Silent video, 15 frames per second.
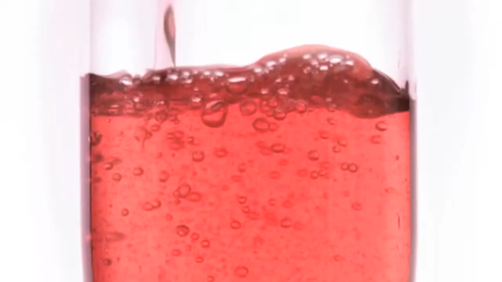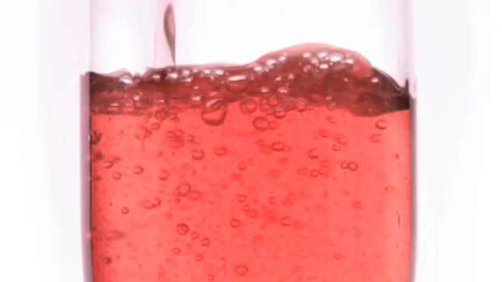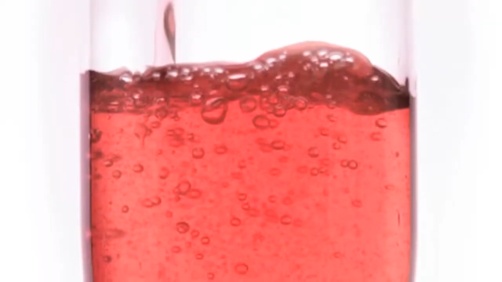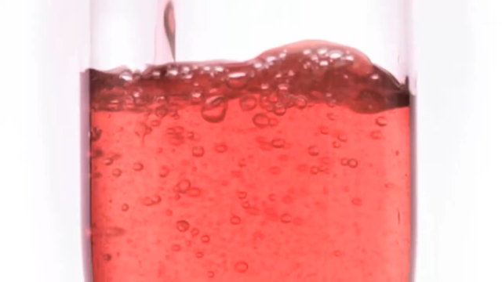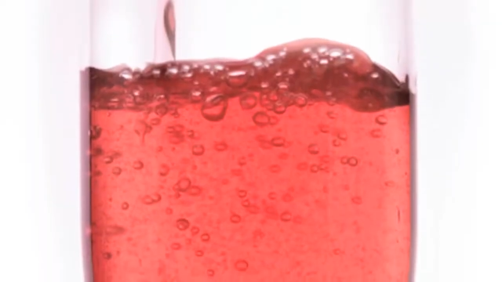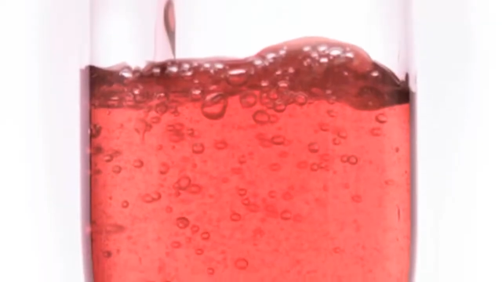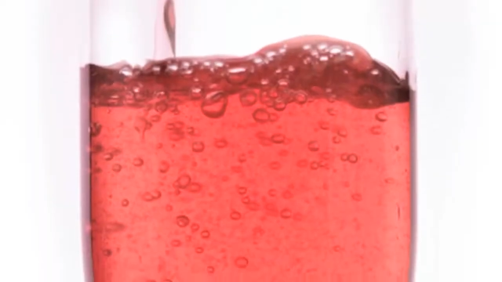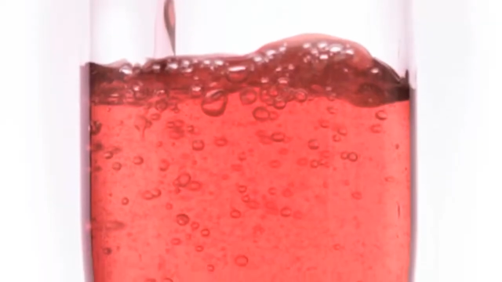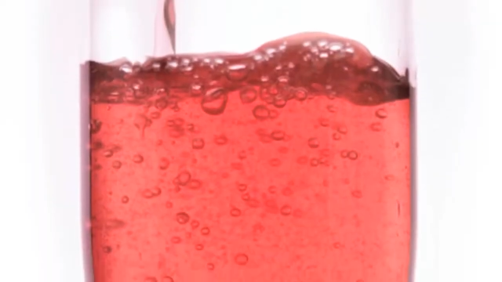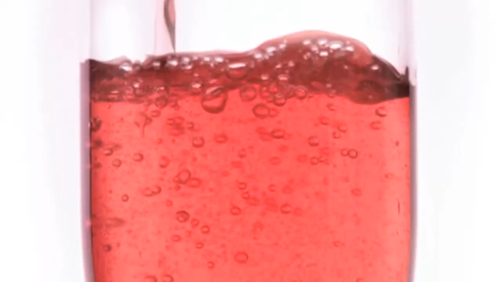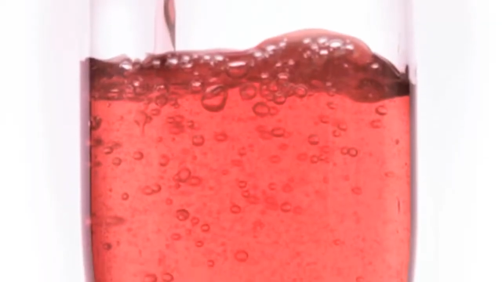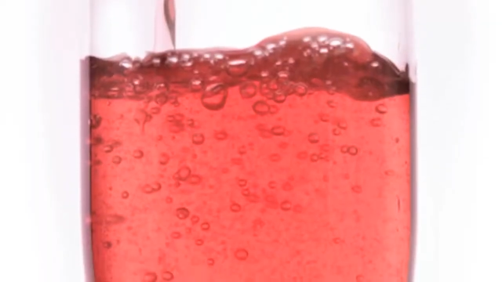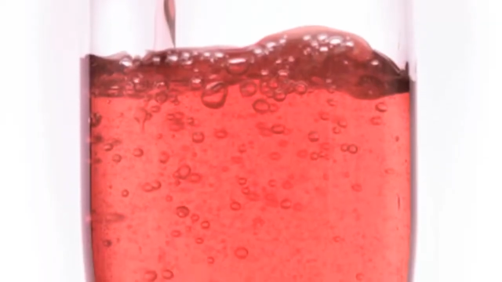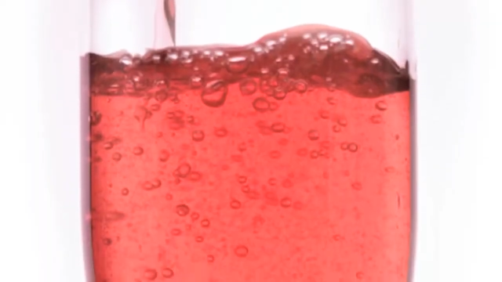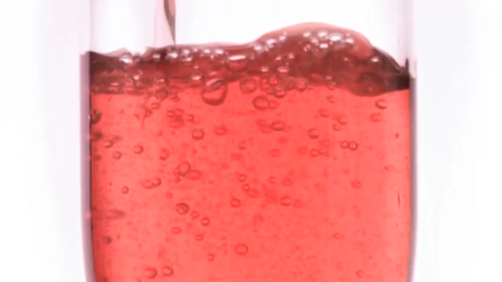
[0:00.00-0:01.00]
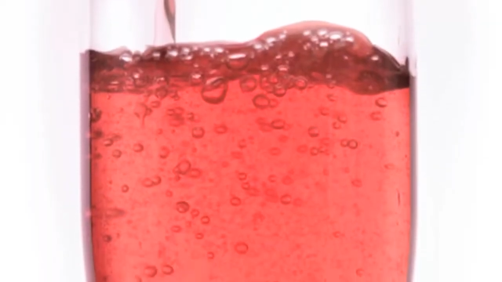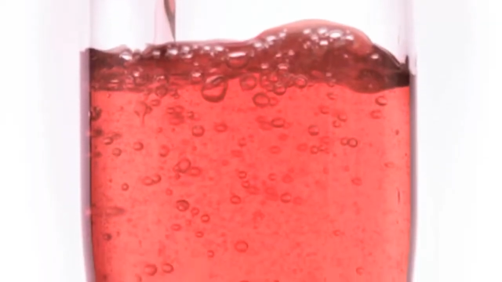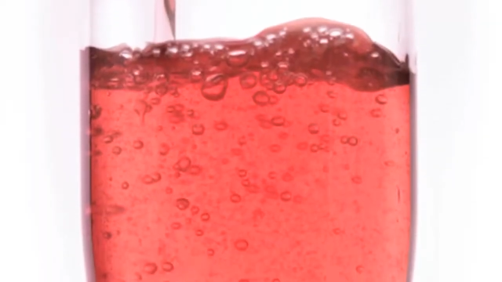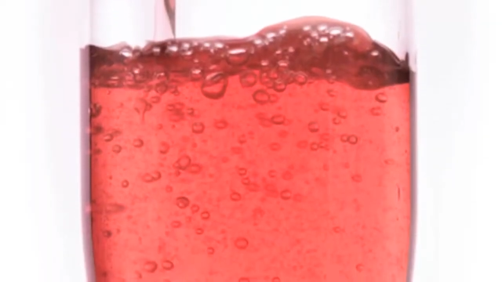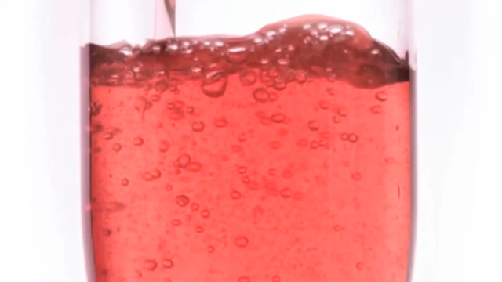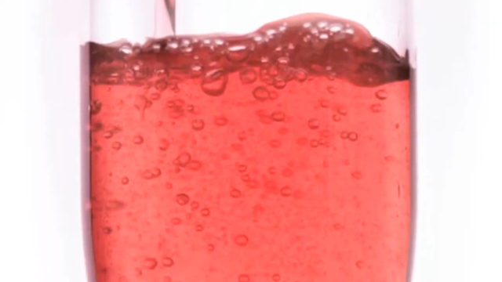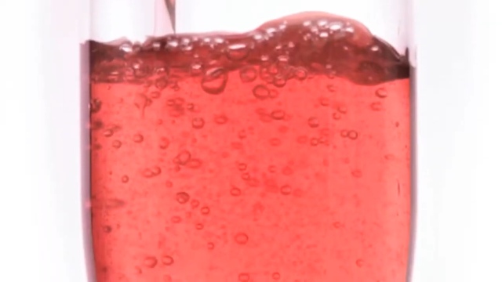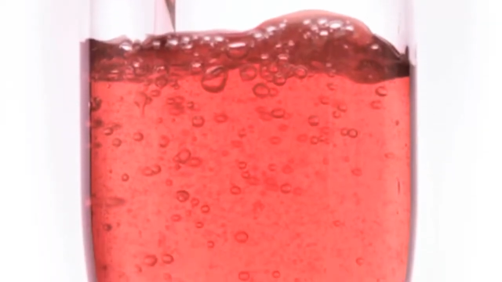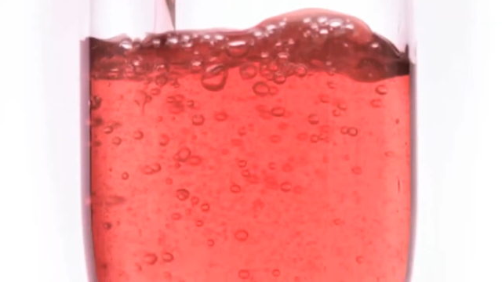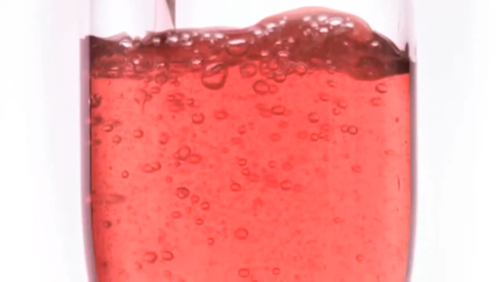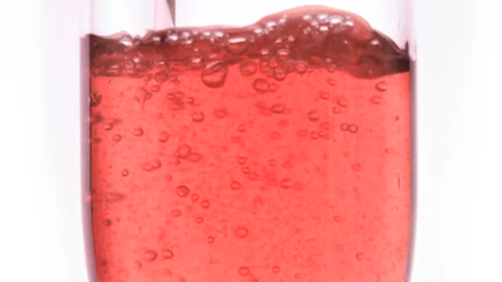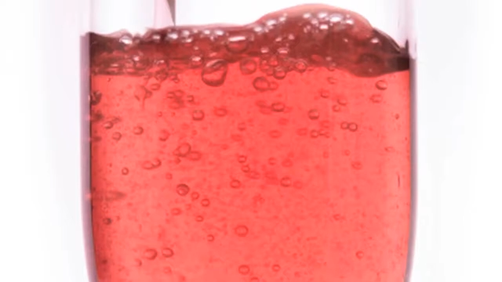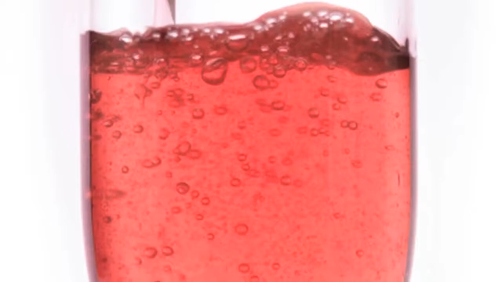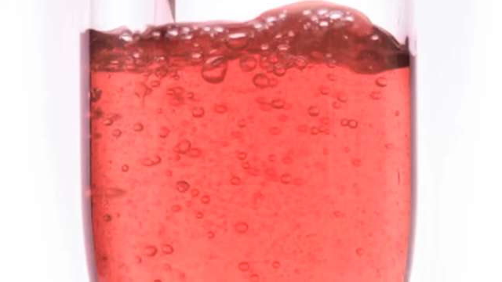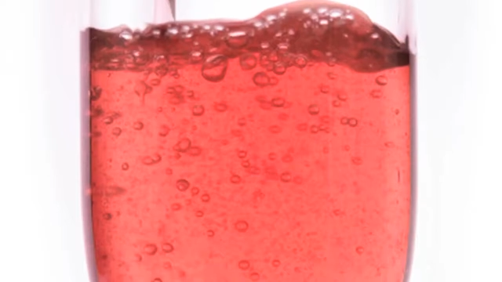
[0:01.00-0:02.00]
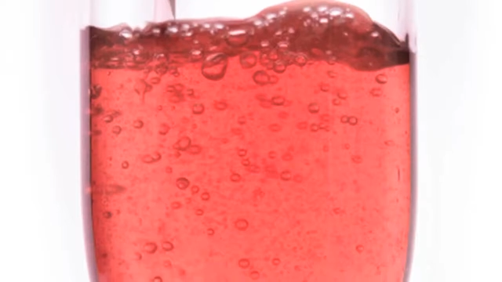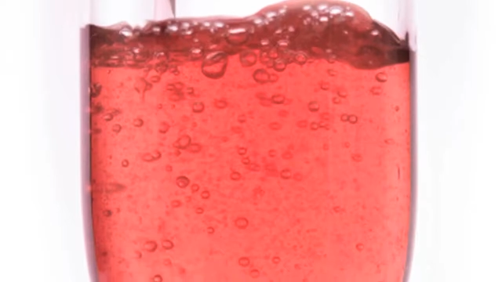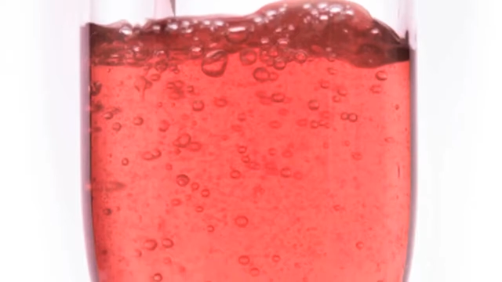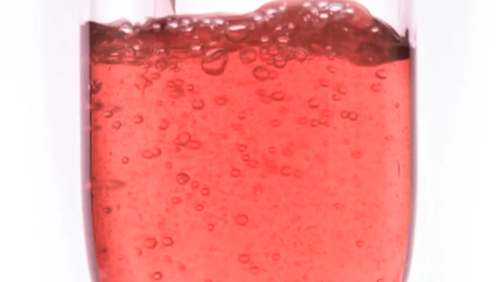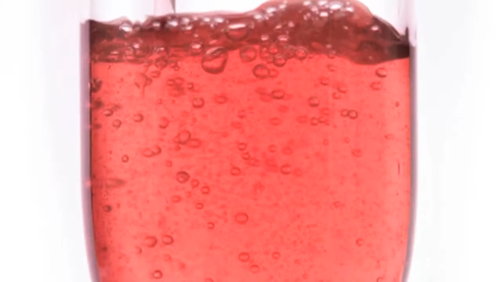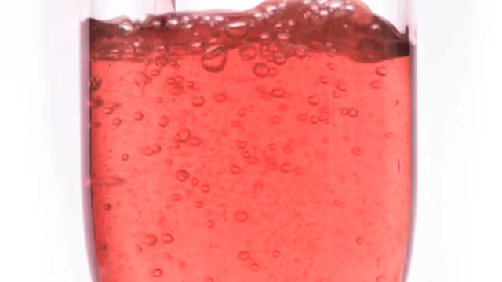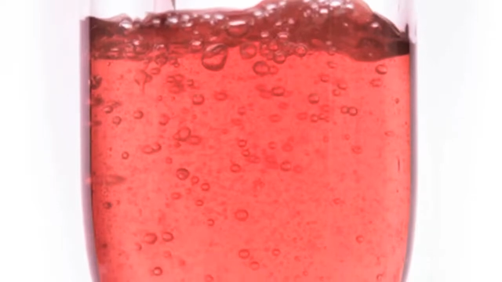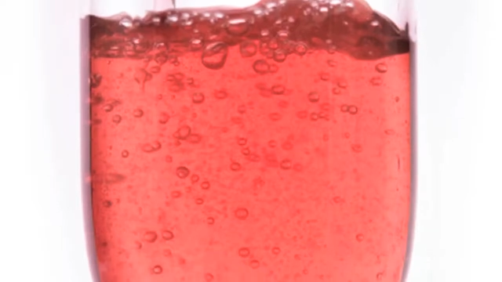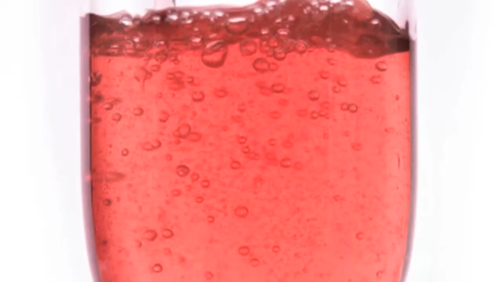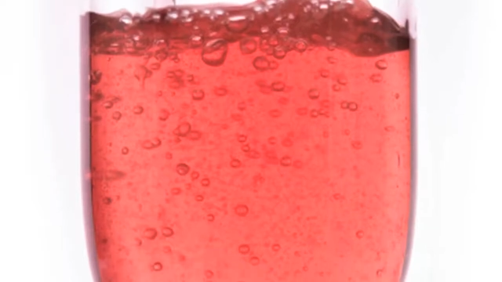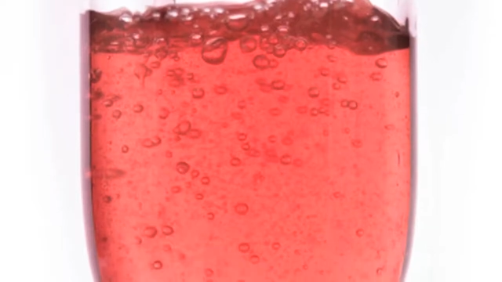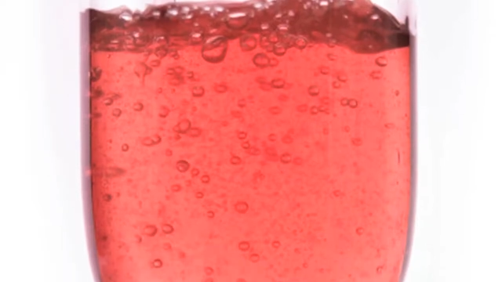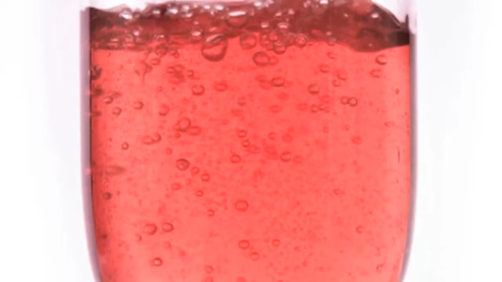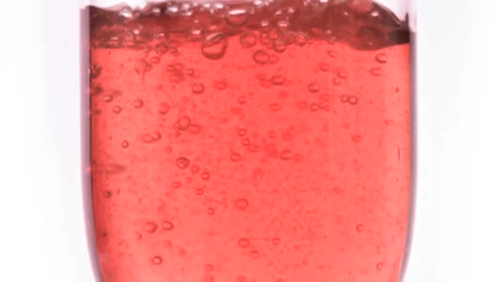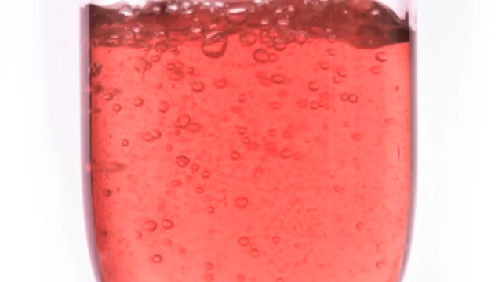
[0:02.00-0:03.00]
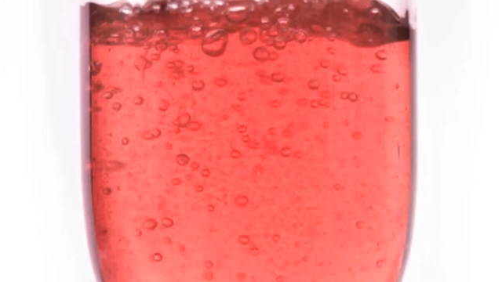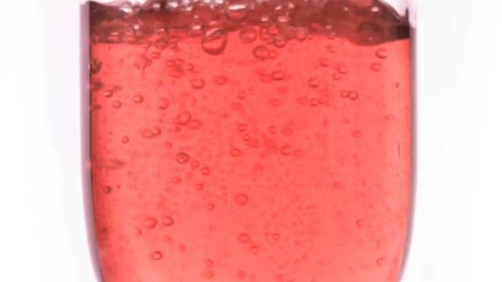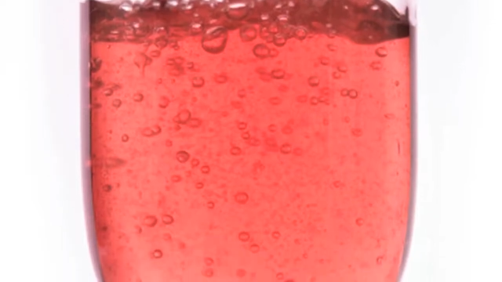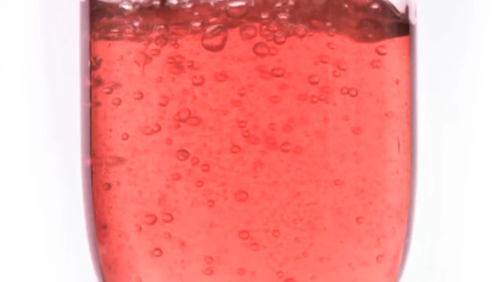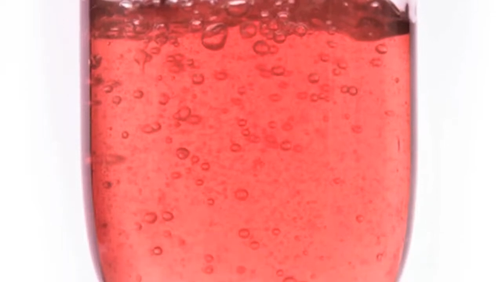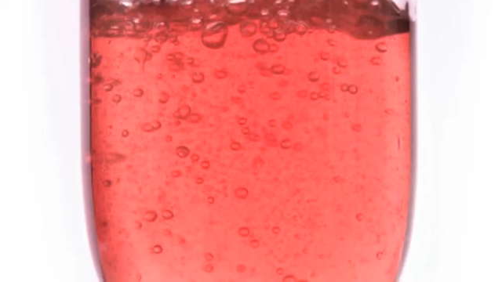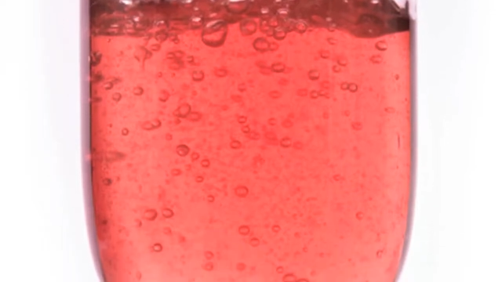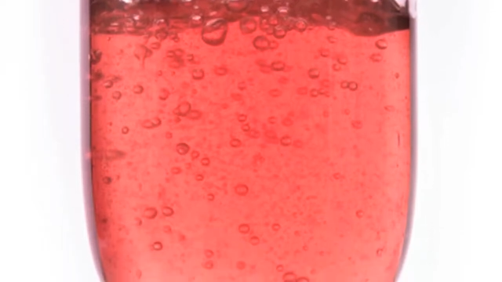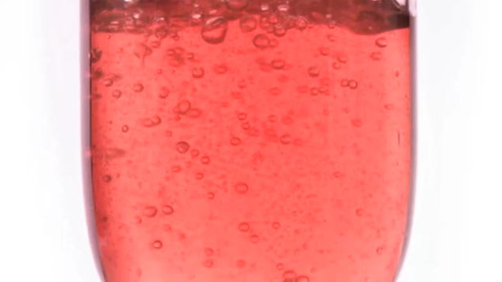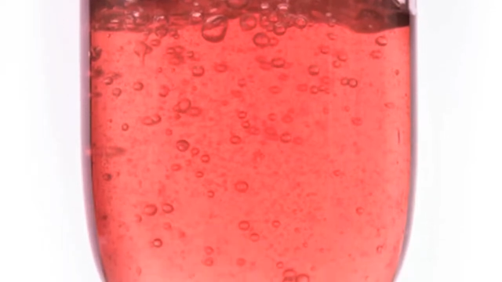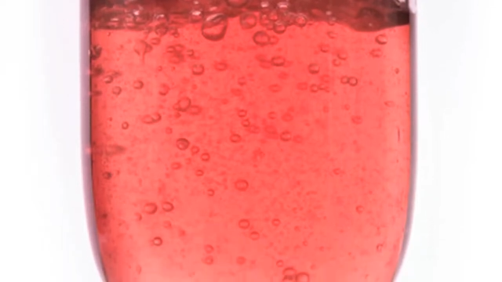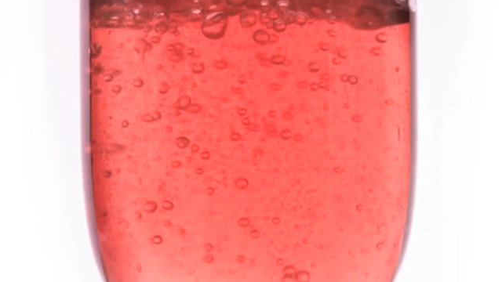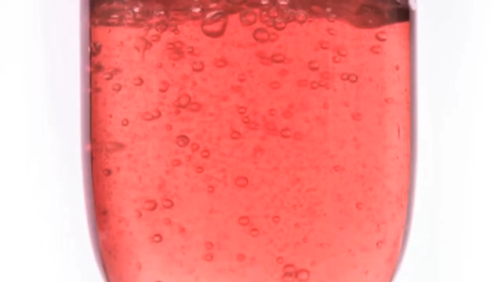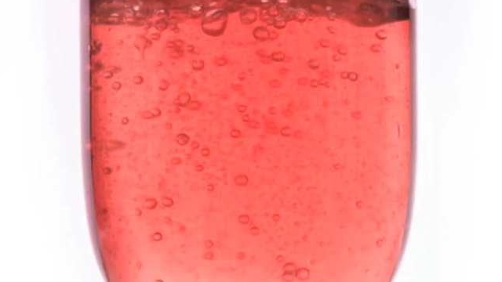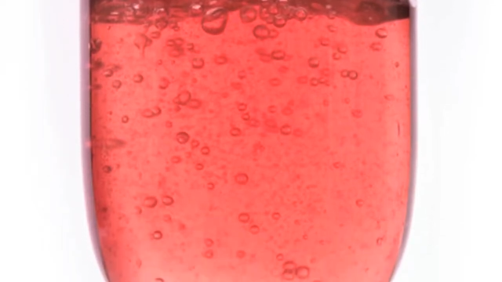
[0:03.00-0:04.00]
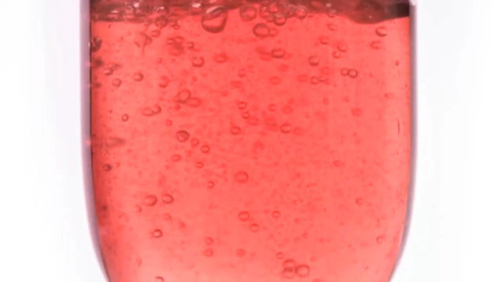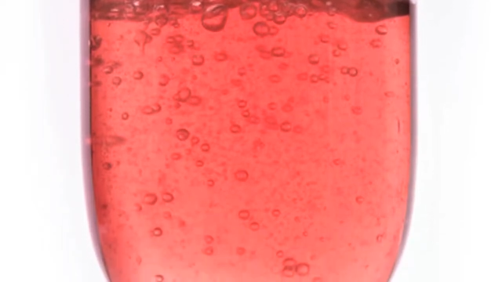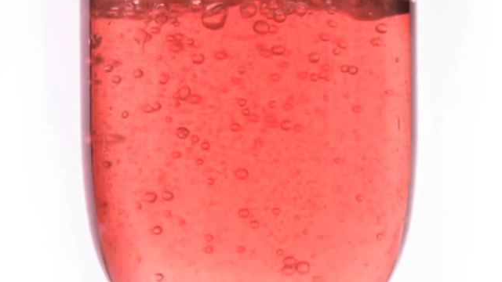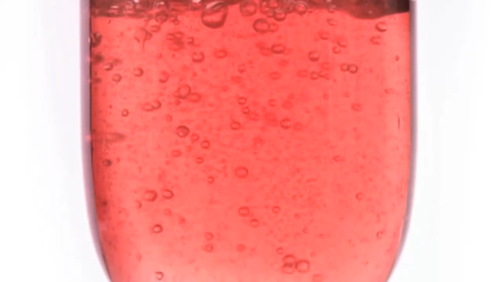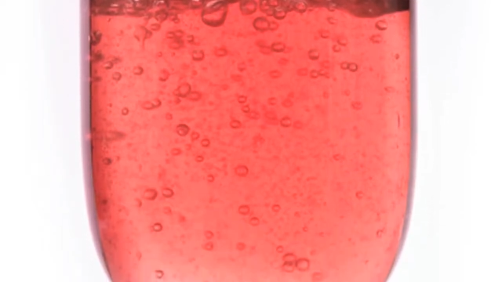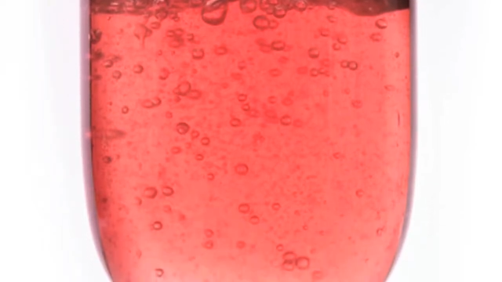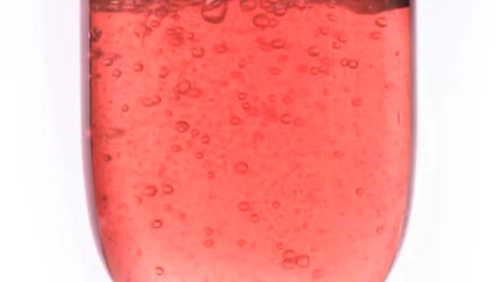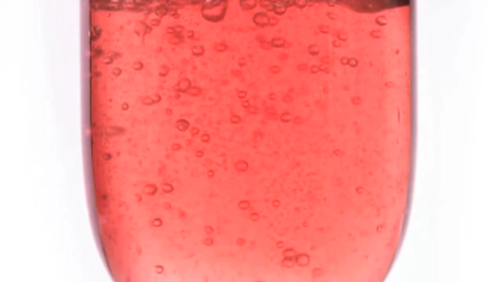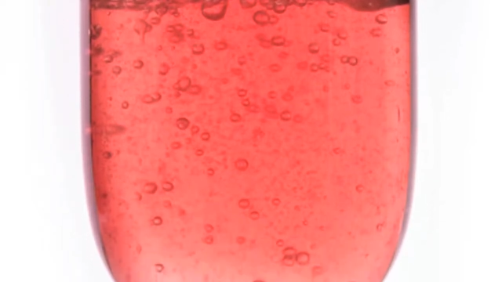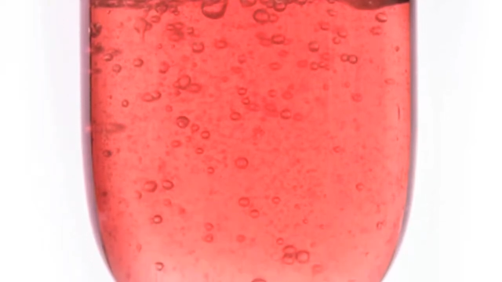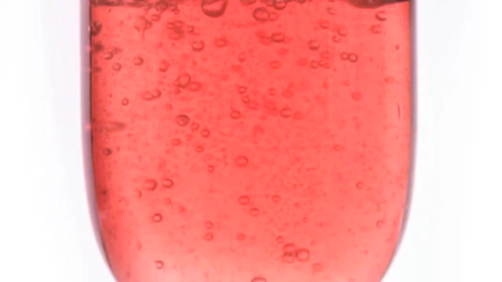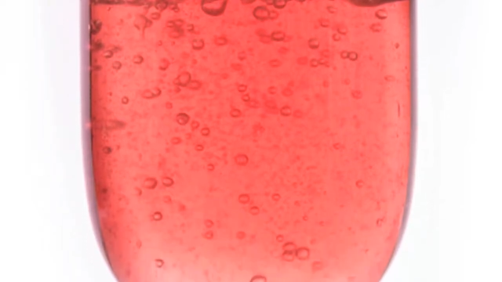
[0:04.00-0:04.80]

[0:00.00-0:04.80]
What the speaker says: No face is visible, so there are no lips to read.